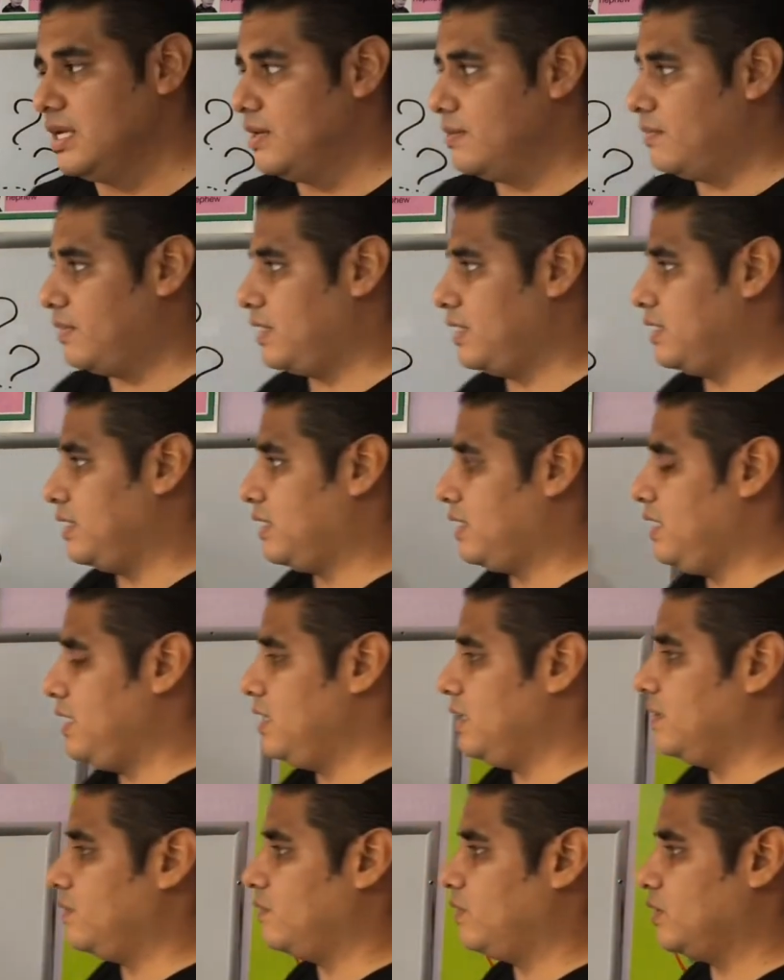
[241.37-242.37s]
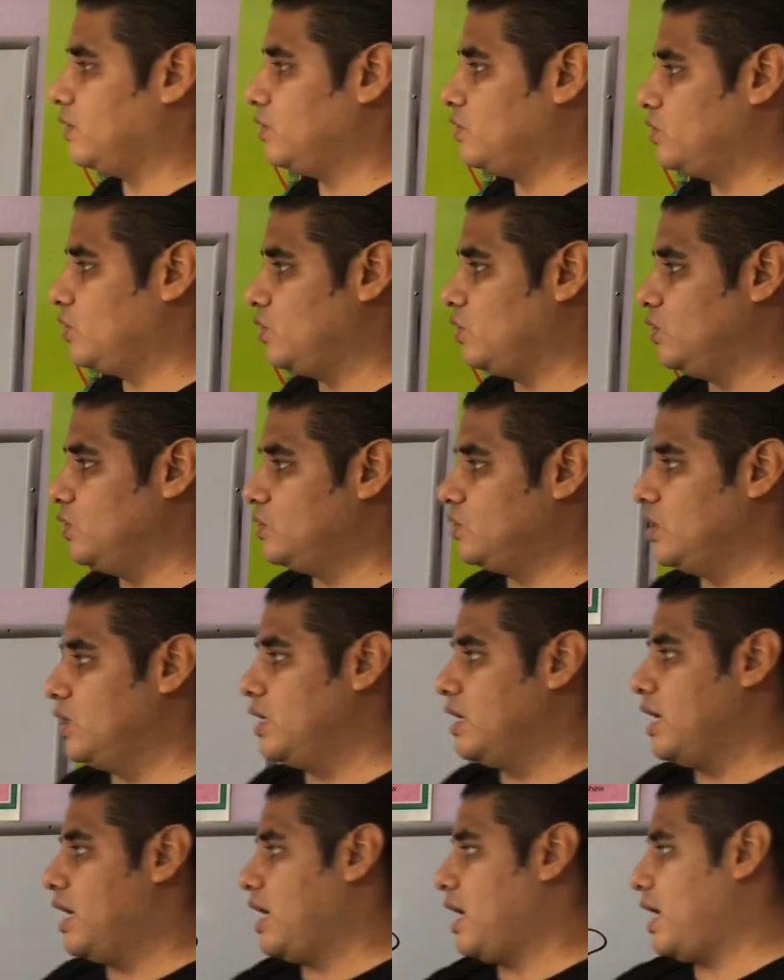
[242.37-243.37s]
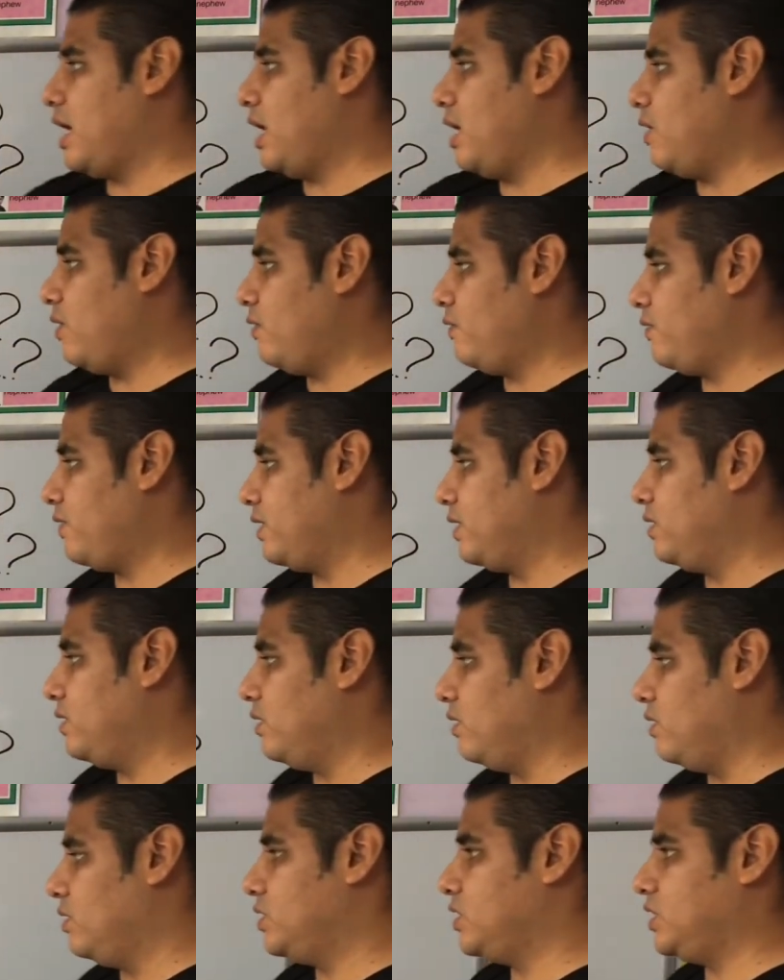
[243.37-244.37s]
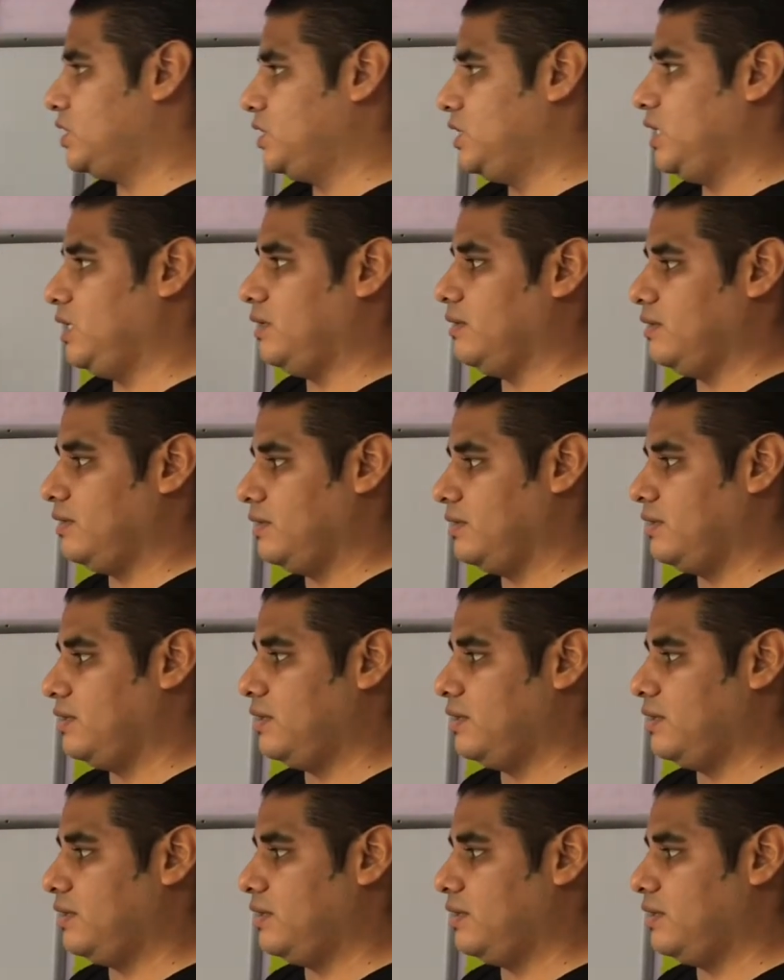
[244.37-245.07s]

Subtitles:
But in here, we're going to use how often does she?